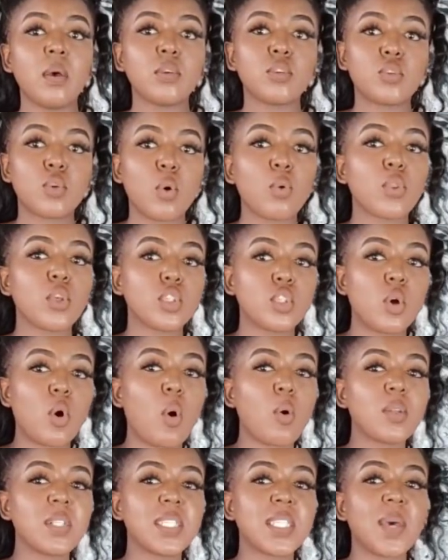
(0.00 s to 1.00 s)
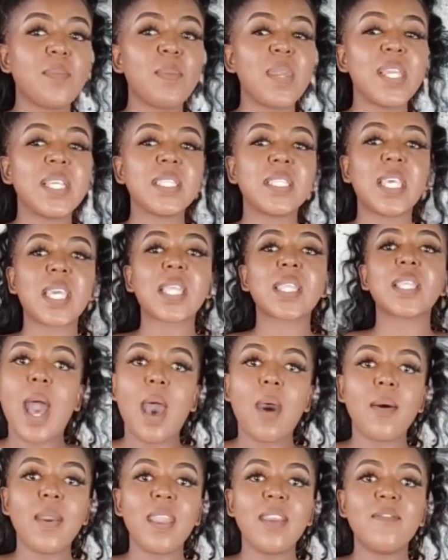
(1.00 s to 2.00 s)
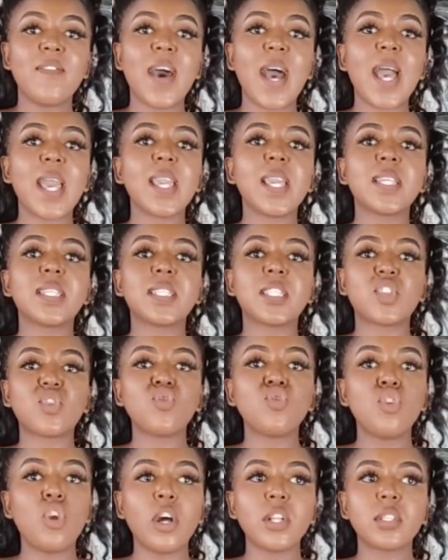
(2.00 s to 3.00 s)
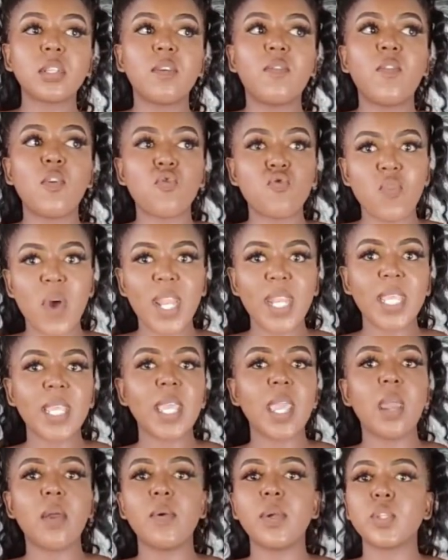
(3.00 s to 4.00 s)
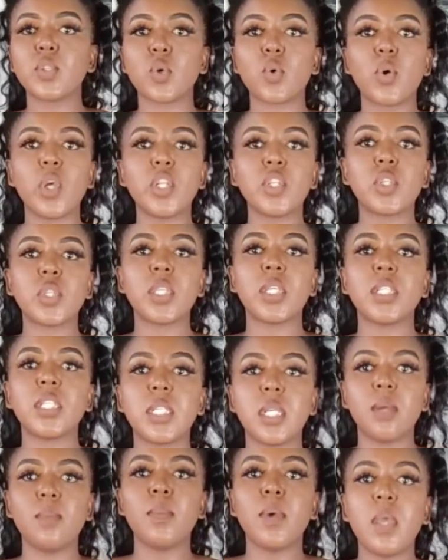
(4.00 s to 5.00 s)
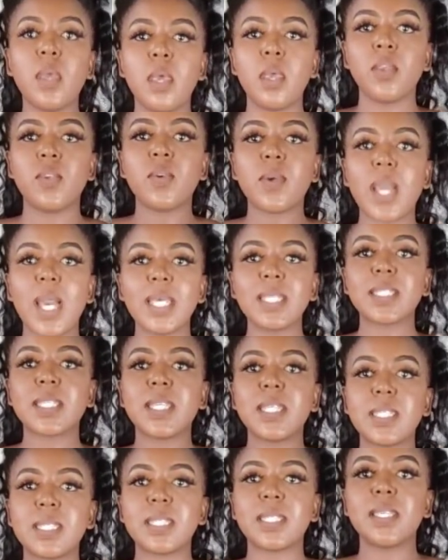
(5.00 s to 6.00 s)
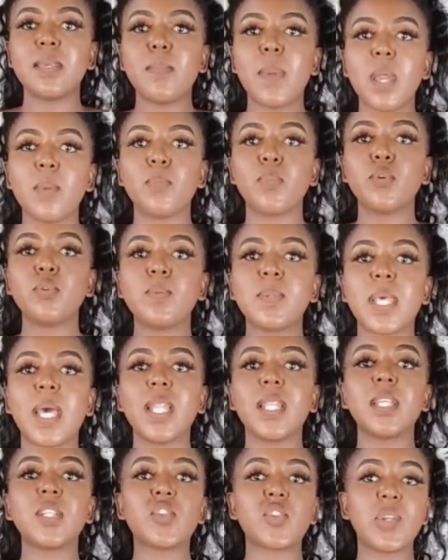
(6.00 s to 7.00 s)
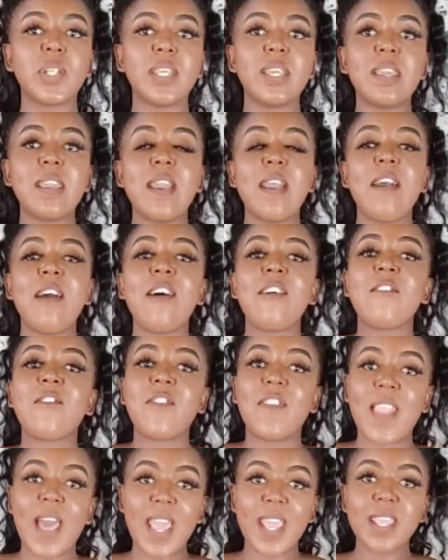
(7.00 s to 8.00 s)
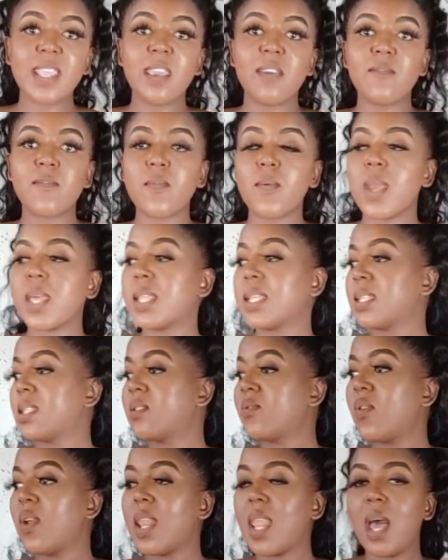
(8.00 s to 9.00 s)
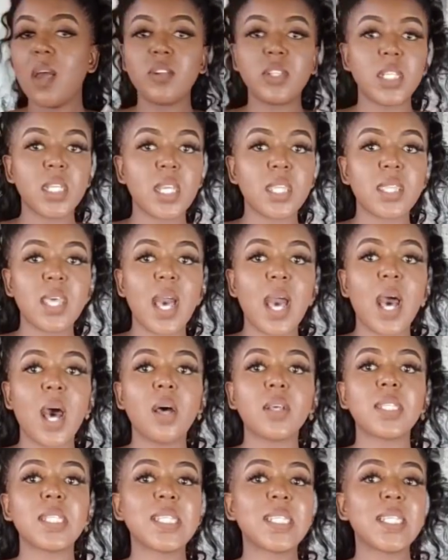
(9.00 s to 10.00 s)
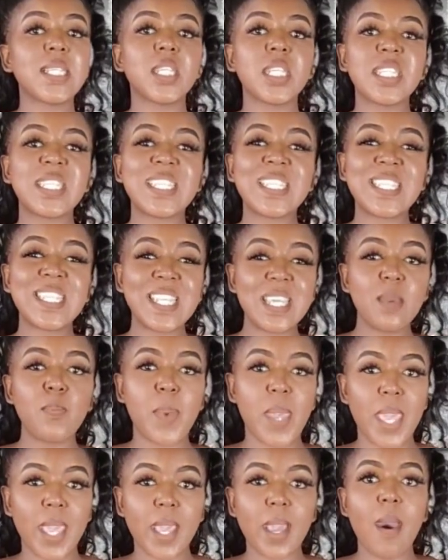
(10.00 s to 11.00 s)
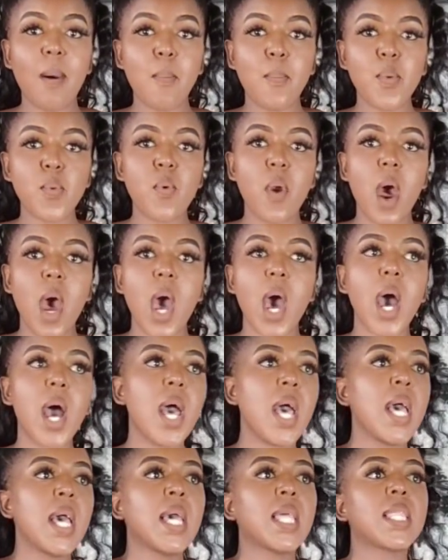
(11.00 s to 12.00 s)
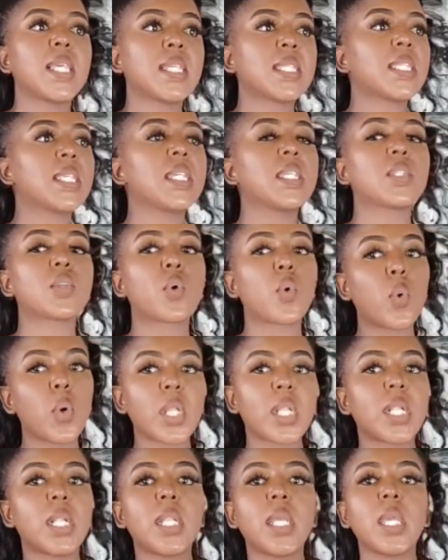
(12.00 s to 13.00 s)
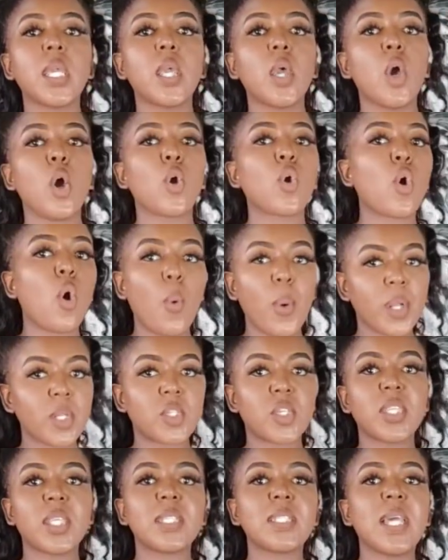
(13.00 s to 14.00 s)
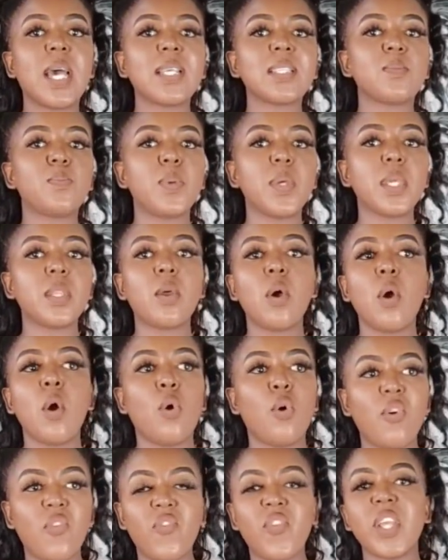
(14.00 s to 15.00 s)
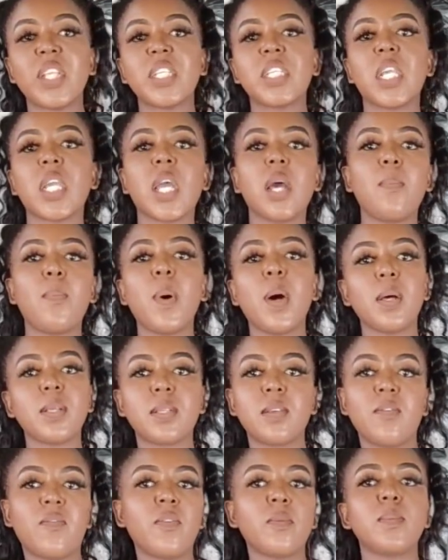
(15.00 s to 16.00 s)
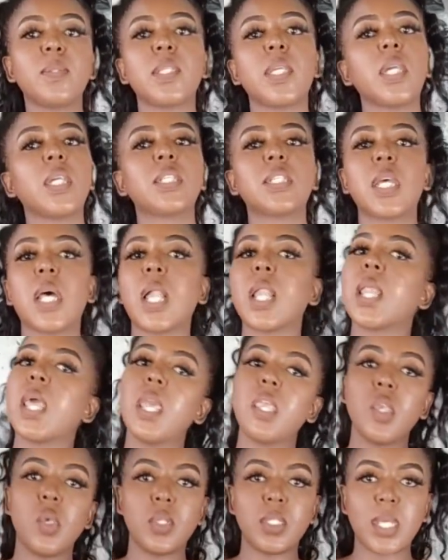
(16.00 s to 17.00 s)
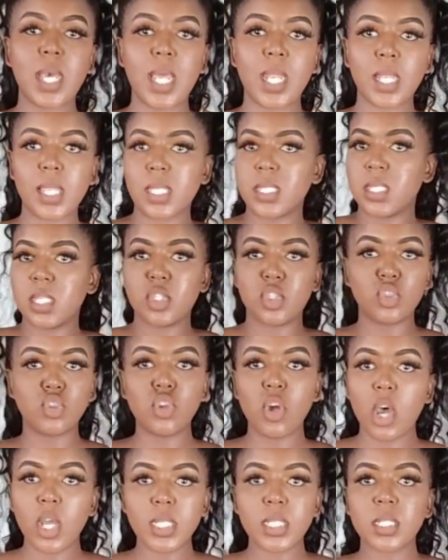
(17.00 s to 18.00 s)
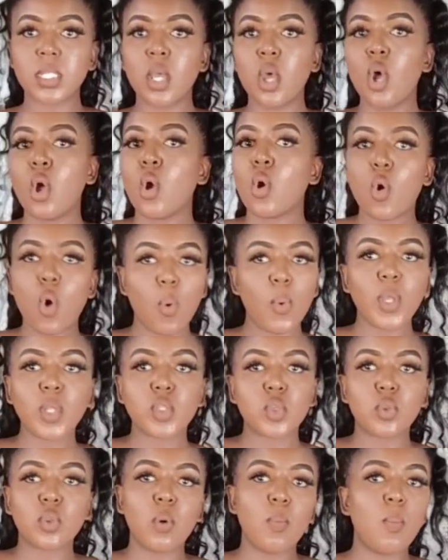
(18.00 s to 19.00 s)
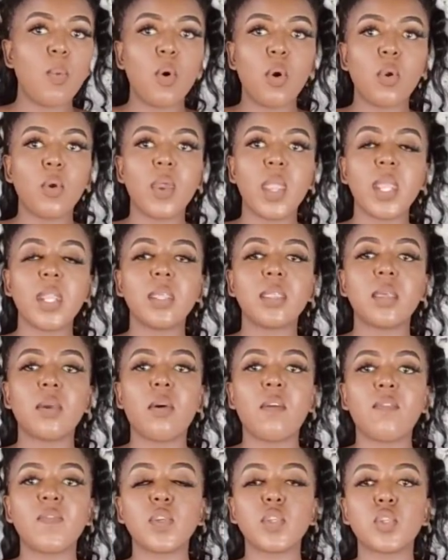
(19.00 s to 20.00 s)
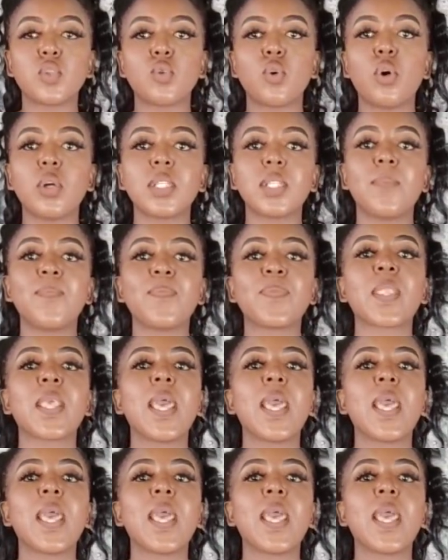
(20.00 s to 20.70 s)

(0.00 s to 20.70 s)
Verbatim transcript: So this hold is amazing. However, it's not for running errands or going to the gym. You guys can see my boobs are literally flying everywhere. This is for lounging in the house. This is a sleeping bra. This is quickly going to the dustbin or fetching a parcel from DHL and you're done. This is not going to the mall or anything of the sort.